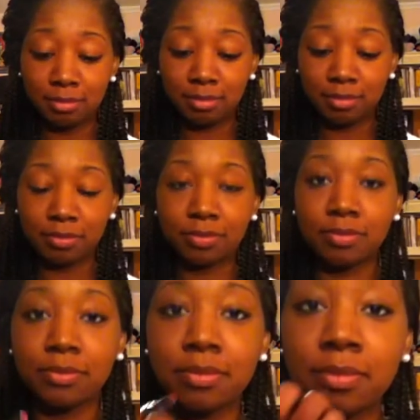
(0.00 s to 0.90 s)

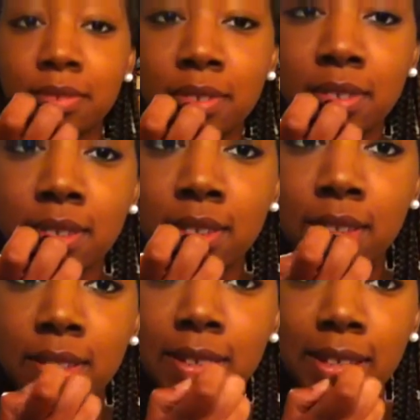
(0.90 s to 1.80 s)

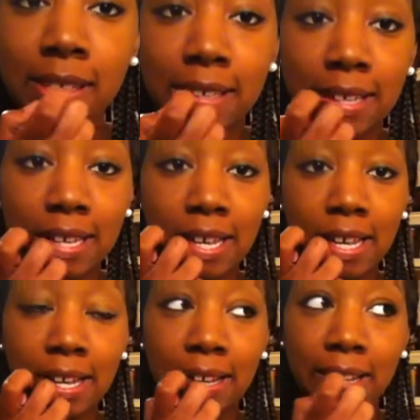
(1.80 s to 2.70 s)

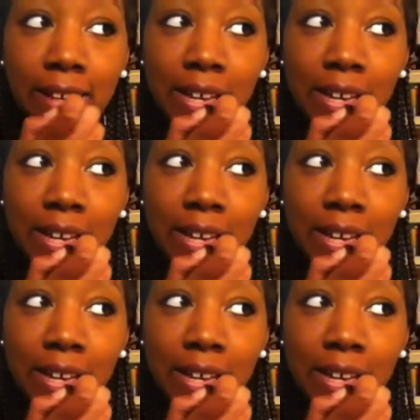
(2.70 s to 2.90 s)
No one is speaking in this clip.